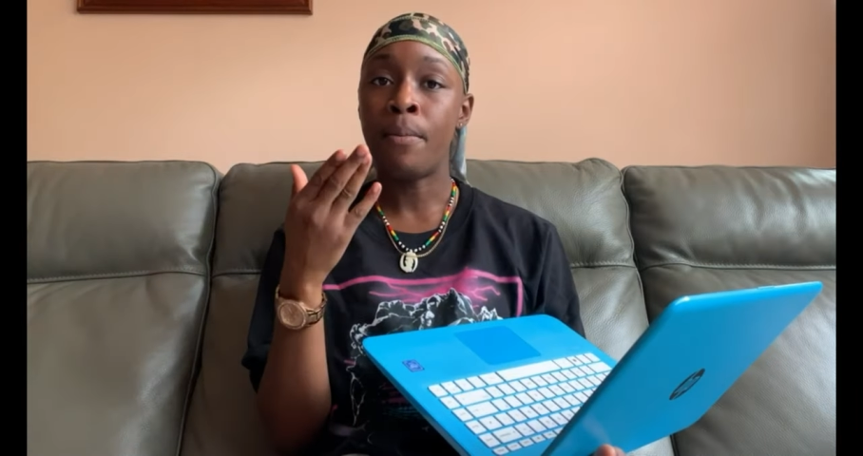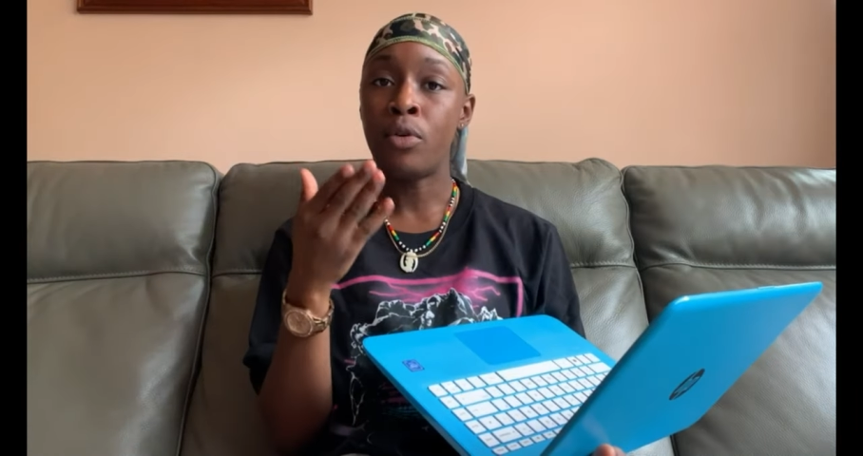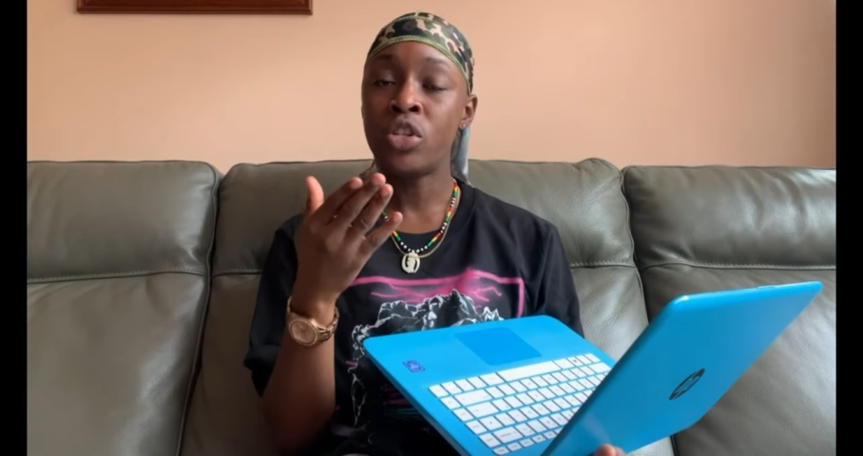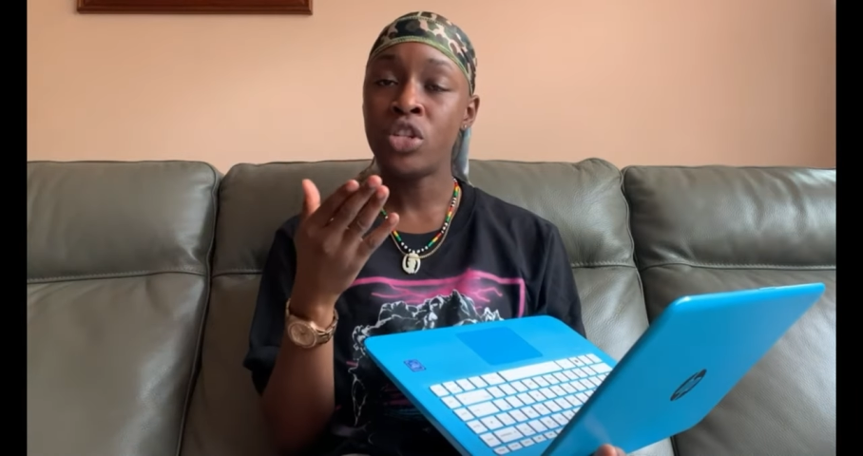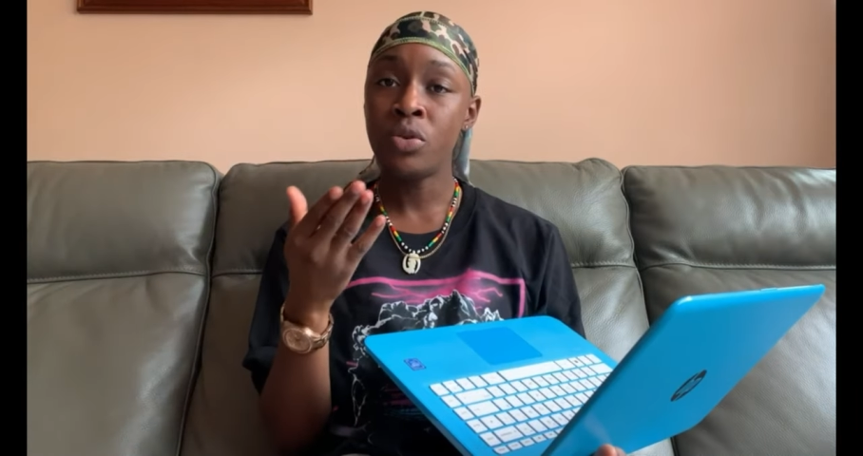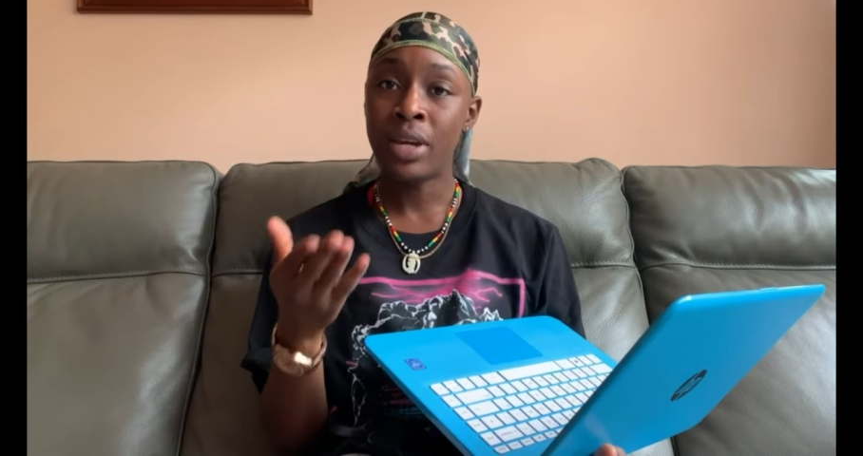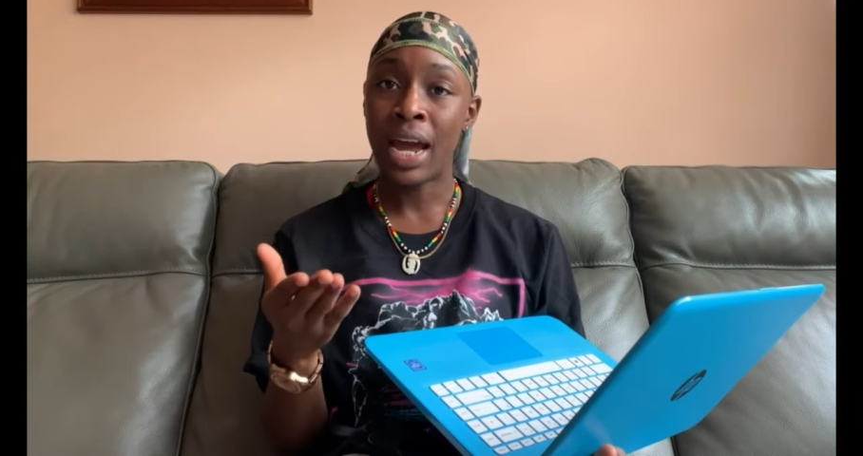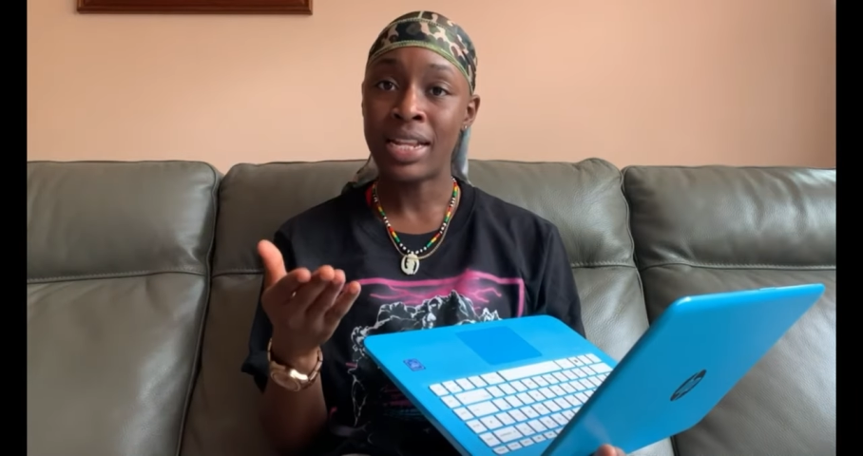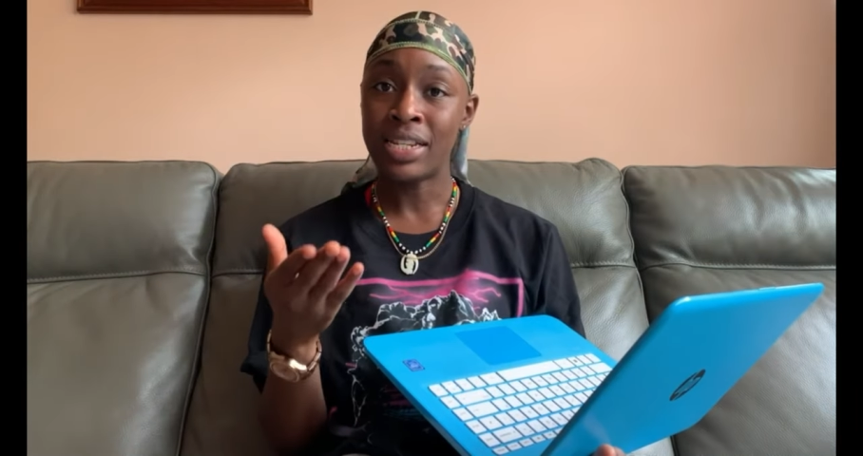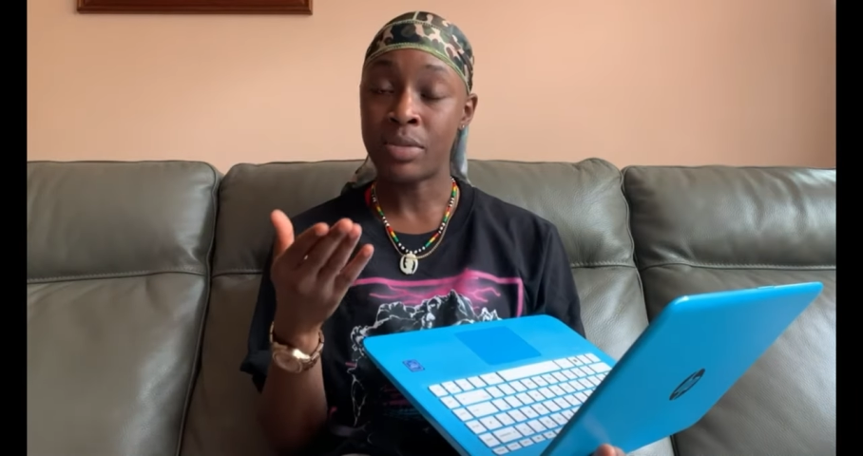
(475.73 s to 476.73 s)
modern
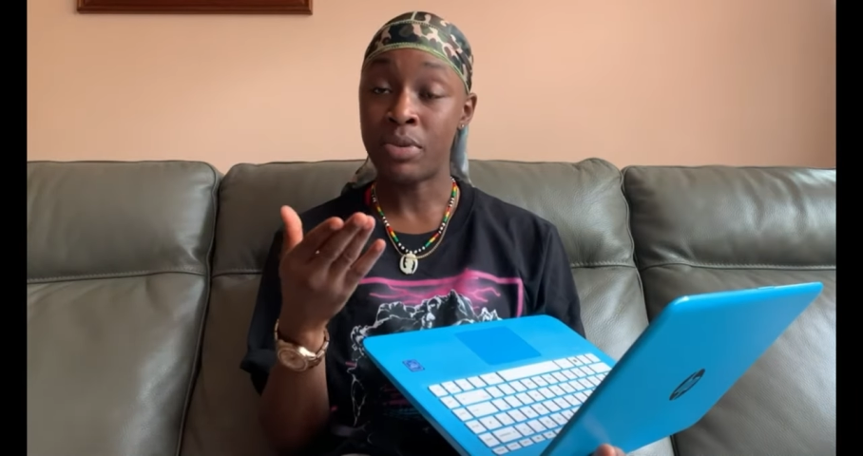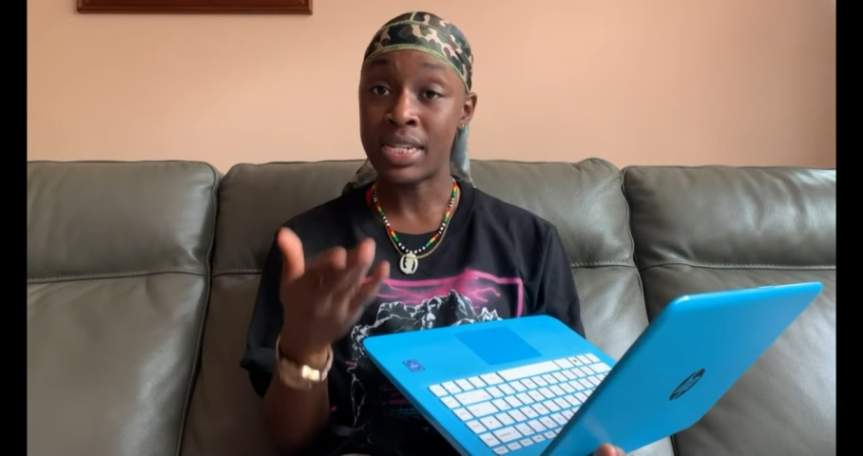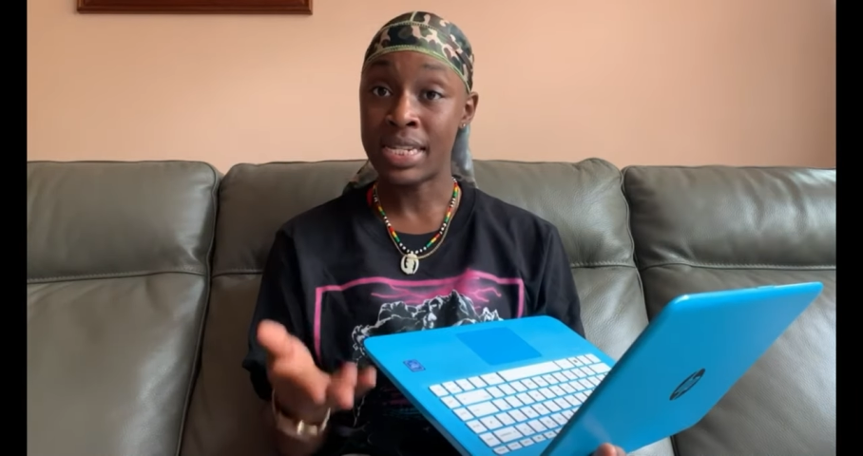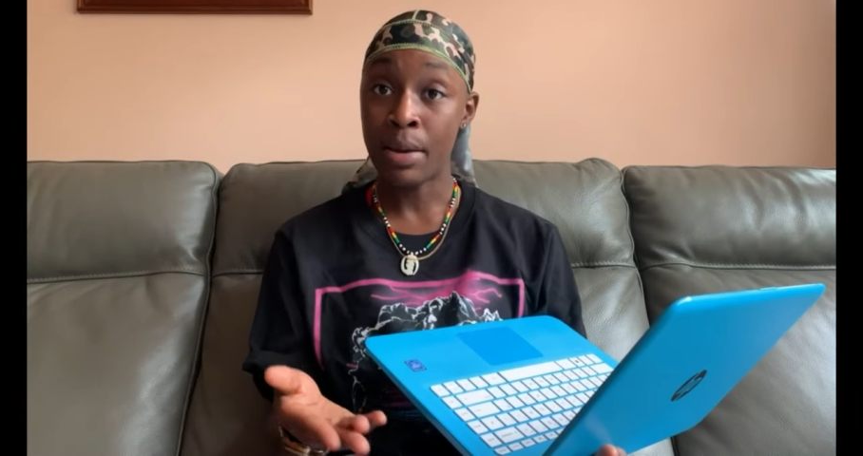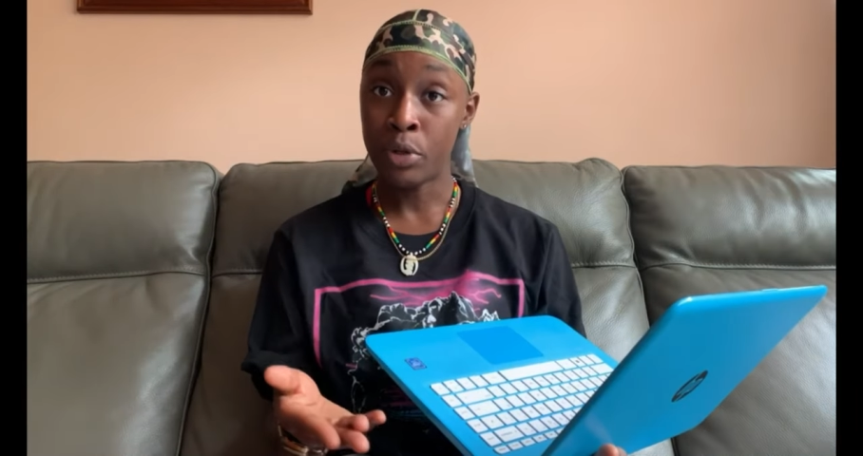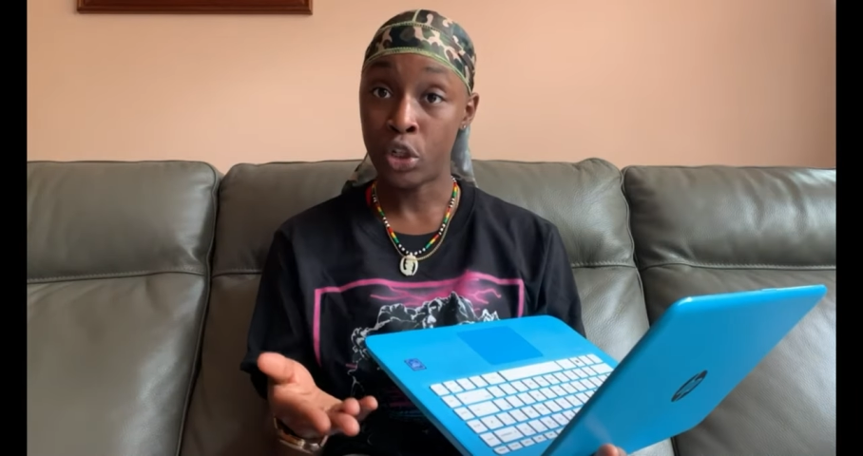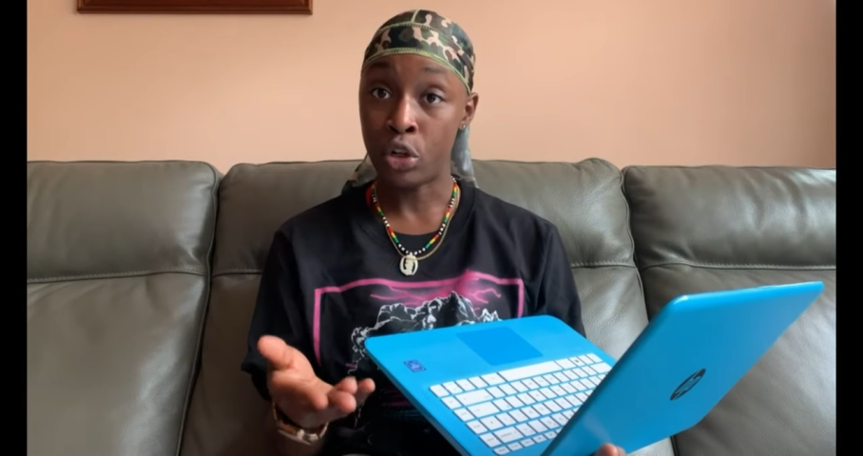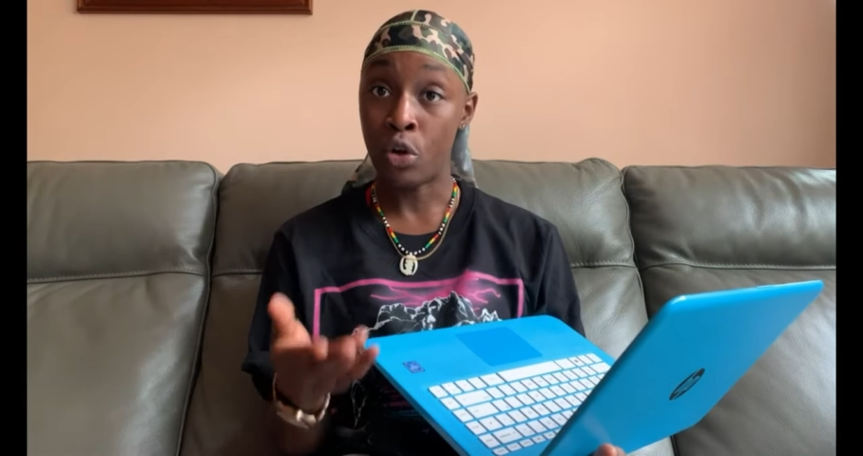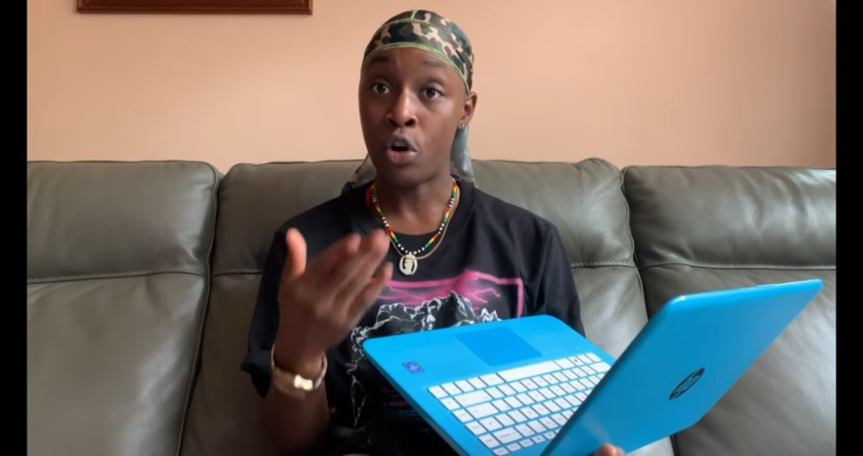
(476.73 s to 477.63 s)
Uganda's perception